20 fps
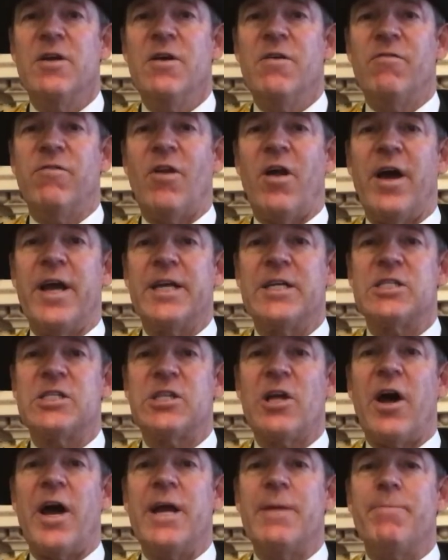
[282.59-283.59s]
flying
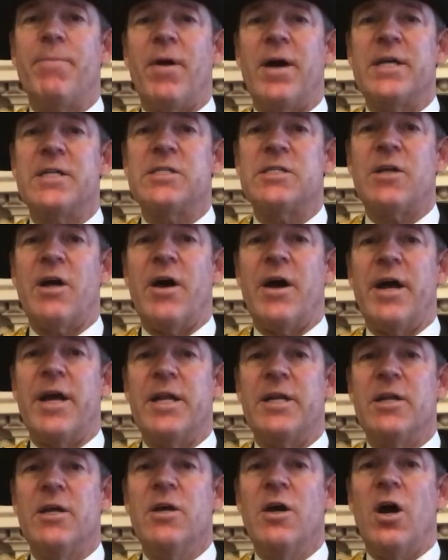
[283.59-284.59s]
side by side
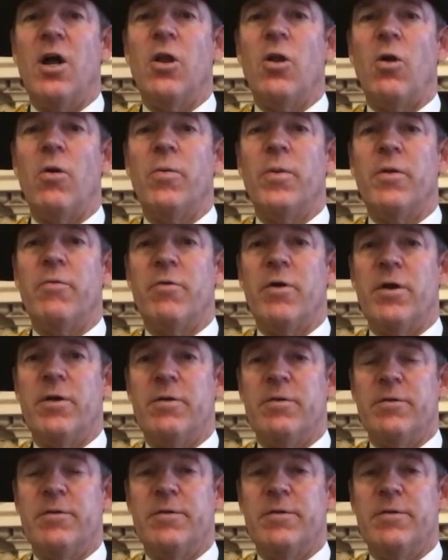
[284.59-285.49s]
along the road.